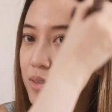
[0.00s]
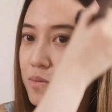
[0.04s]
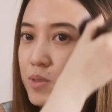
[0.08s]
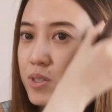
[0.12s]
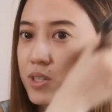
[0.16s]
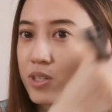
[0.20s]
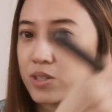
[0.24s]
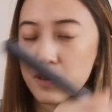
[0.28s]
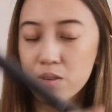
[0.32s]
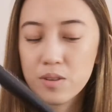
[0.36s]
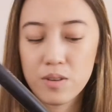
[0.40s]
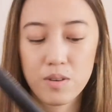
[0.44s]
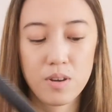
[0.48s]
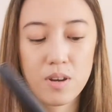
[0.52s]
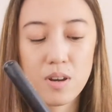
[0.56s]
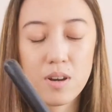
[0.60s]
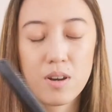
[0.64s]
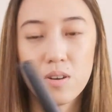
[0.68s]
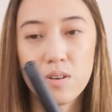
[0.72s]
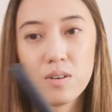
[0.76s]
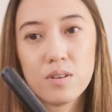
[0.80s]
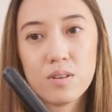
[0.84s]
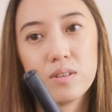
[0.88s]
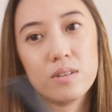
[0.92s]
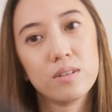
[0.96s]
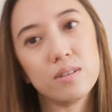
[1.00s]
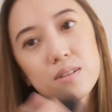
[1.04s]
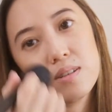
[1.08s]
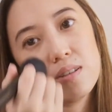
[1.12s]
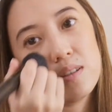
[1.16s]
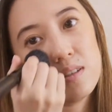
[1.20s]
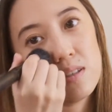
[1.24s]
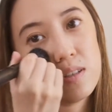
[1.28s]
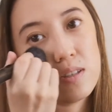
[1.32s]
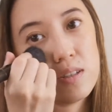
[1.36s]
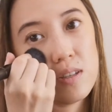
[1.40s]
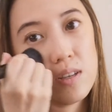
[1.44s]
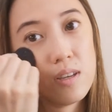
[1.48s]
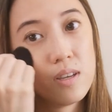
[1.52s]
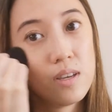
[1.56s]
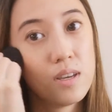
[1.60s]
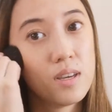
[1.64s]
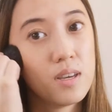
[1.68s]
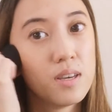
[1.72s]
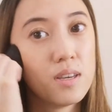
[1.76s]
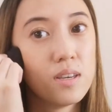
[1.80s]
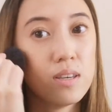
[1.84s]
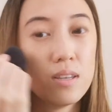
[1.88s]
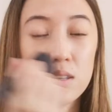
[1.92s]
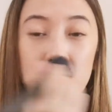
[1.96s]
I'll show you how.
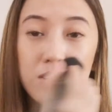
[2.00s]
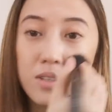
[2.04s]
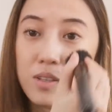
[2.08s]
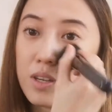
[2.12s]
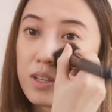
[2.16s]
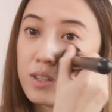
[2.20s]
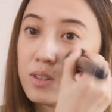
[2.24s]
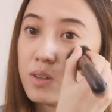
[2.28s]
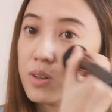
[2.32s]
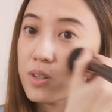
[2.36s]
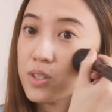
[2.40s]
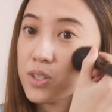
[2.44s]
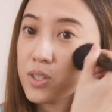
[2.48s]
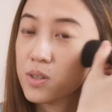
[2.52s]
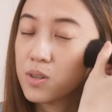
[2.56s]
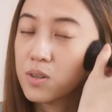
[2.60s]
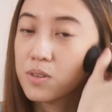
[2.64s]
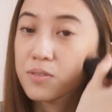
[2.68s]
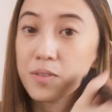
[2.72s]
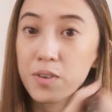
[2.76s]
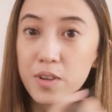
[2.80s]
You can also,